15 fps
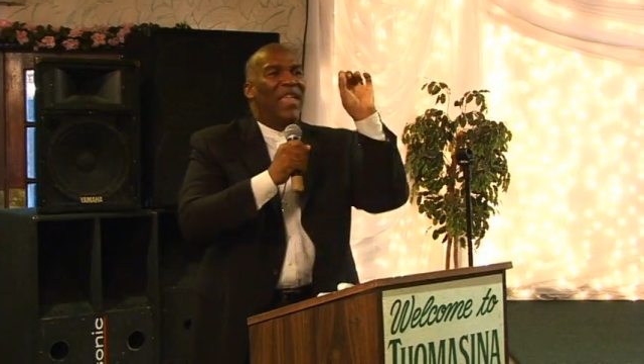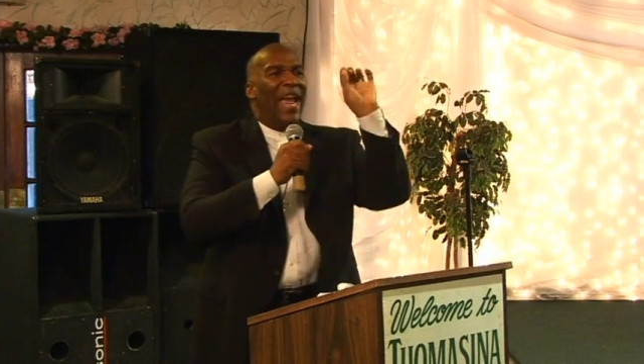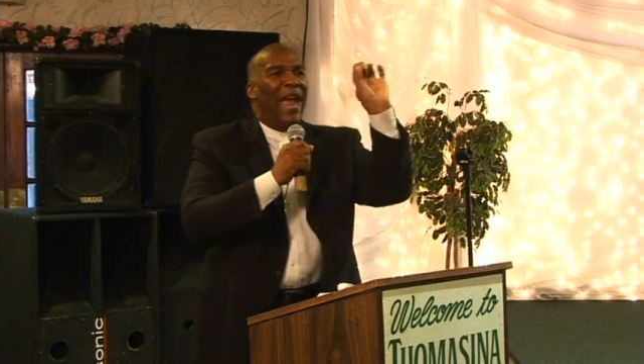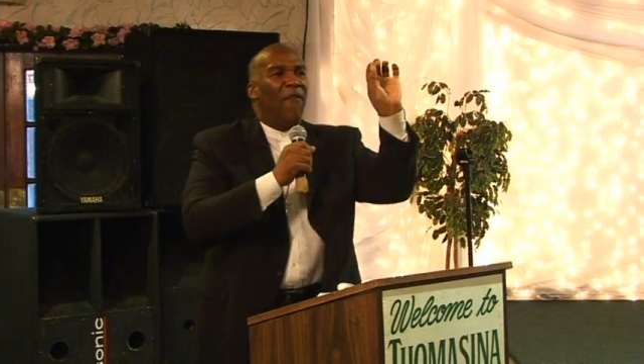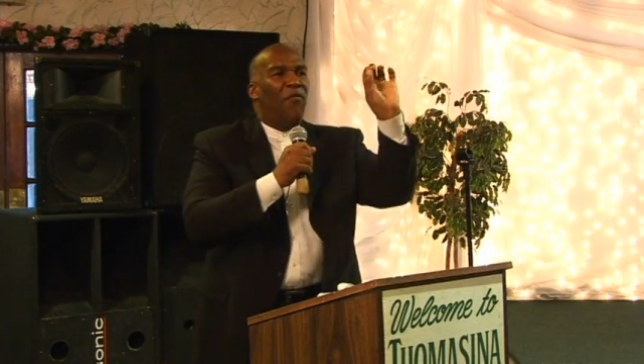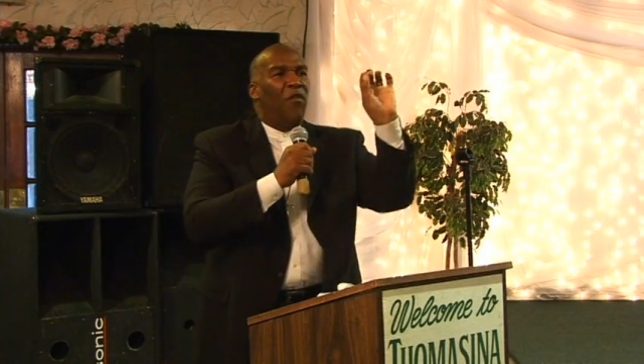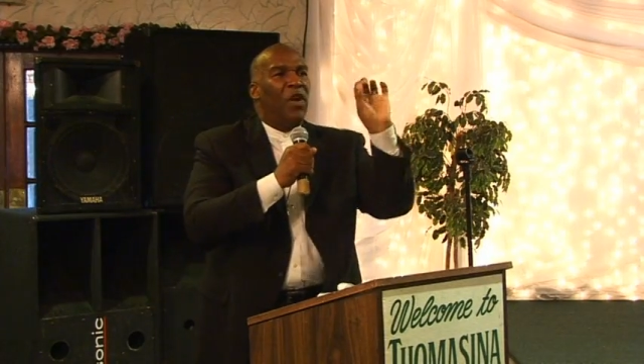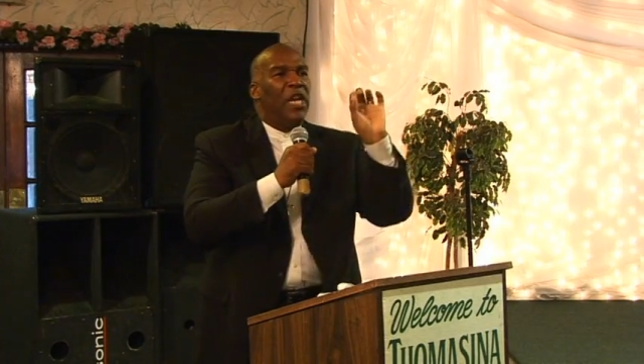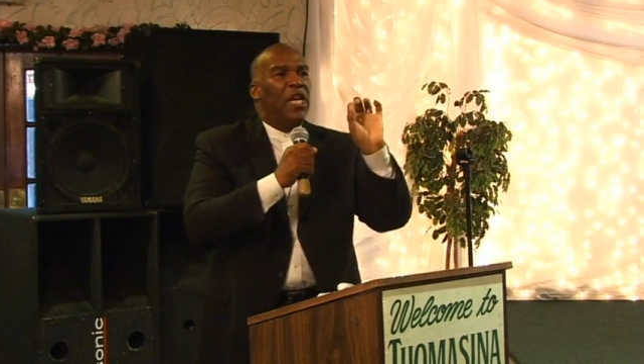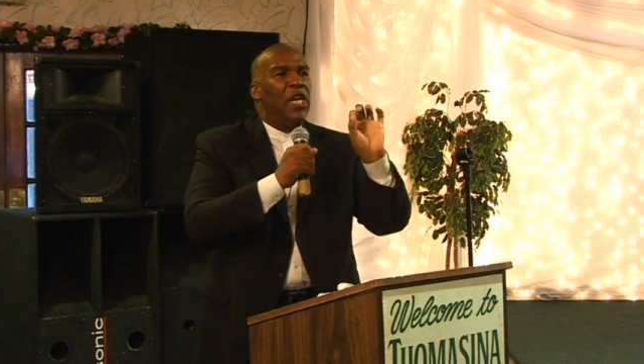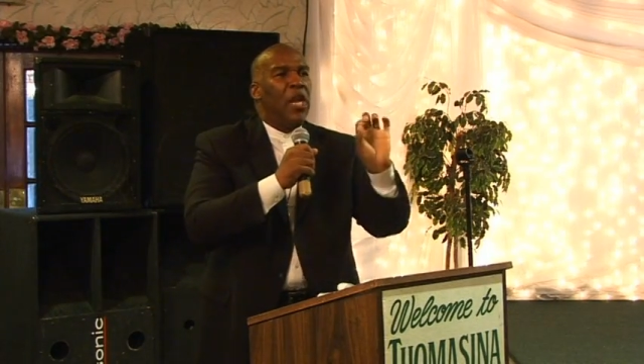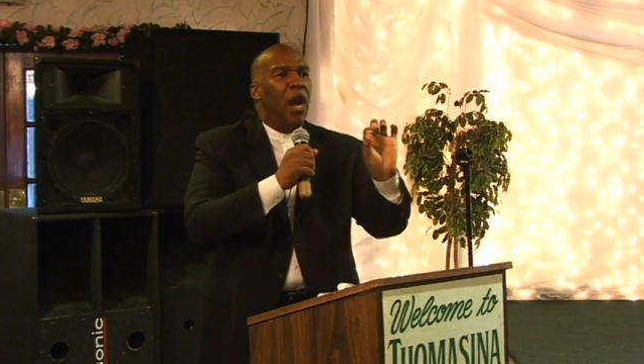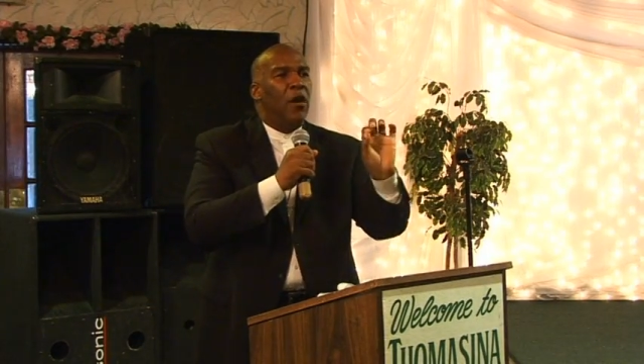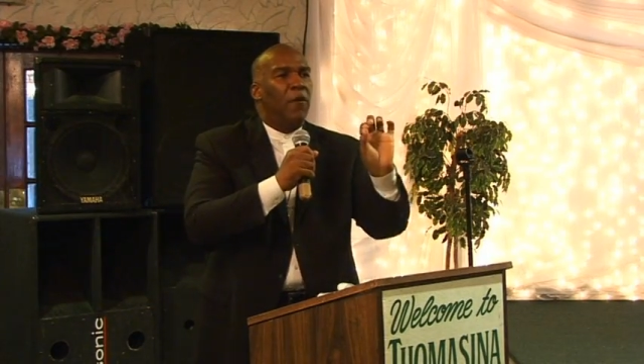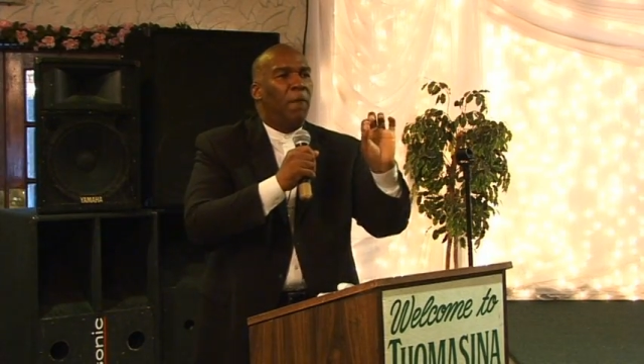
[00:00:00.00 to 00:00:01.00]
every
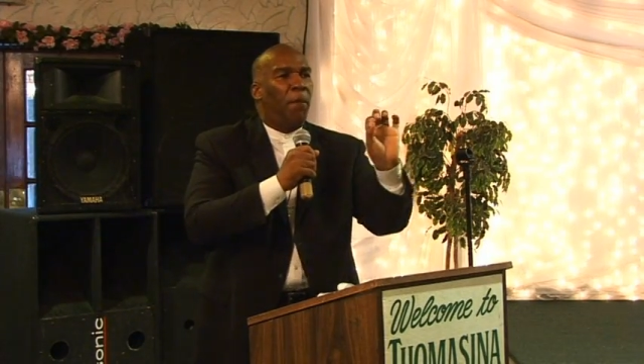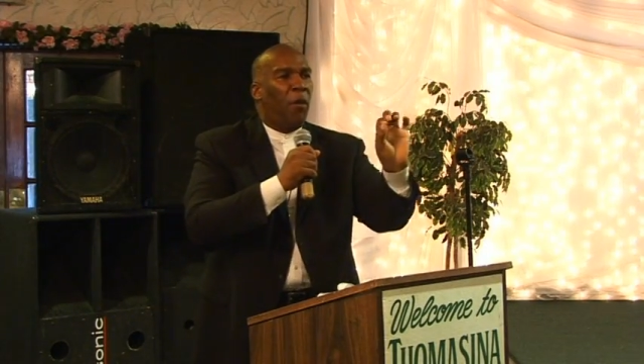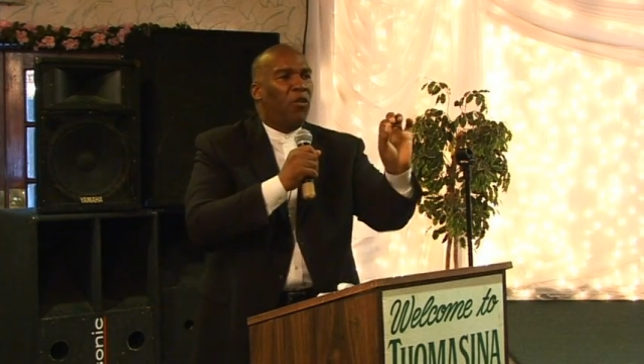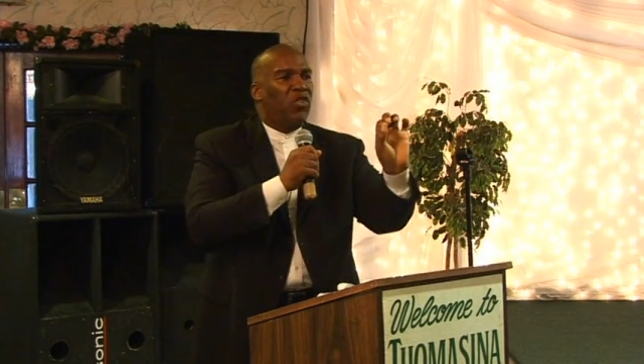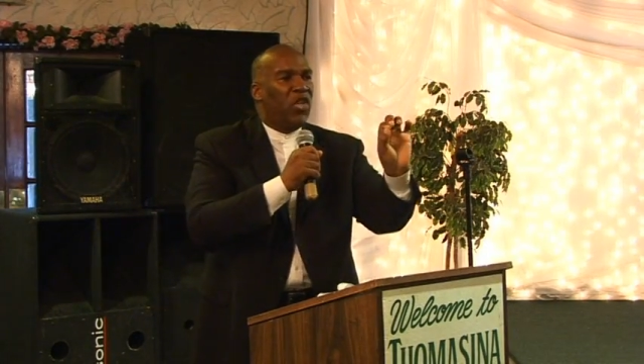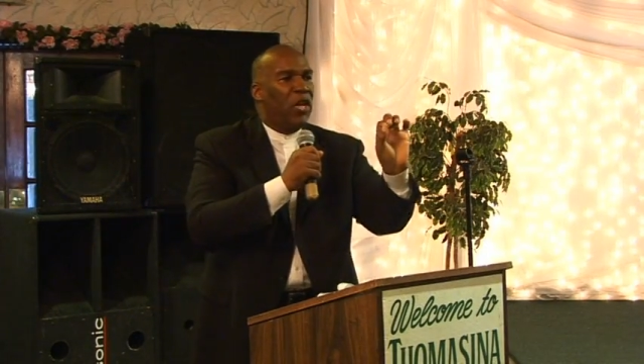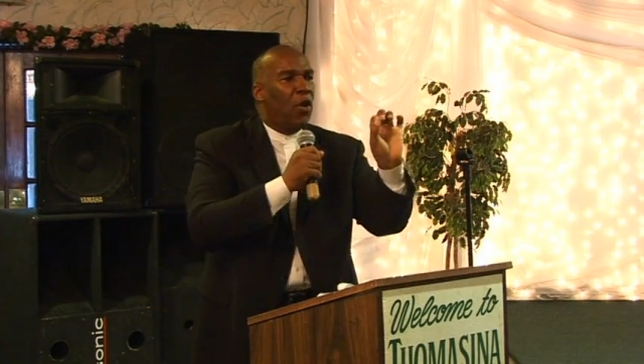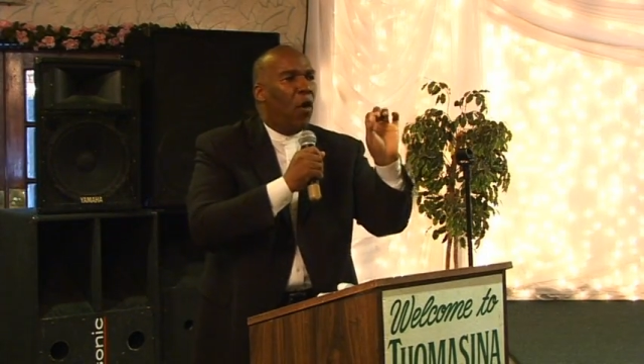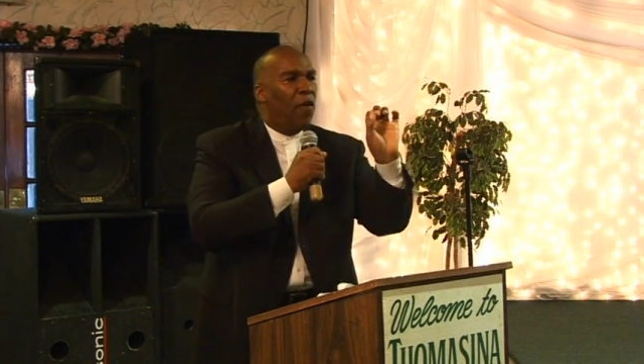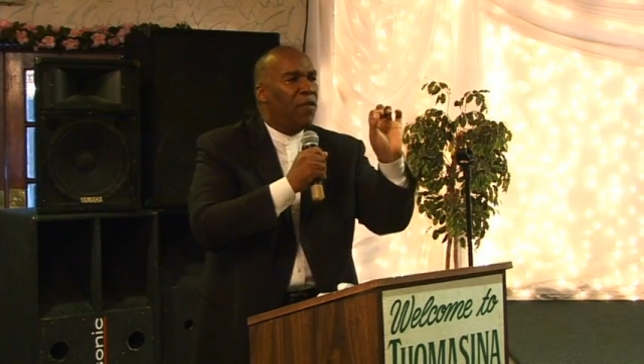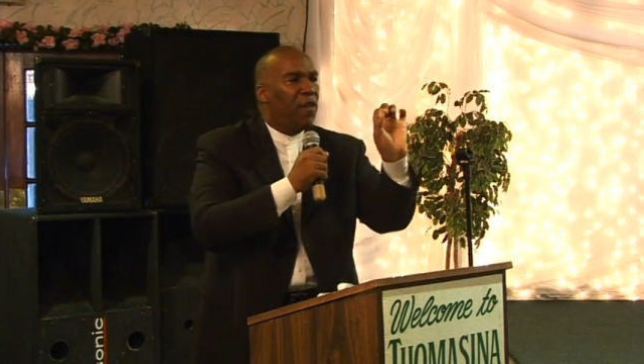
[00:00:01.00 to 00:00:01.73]
young person on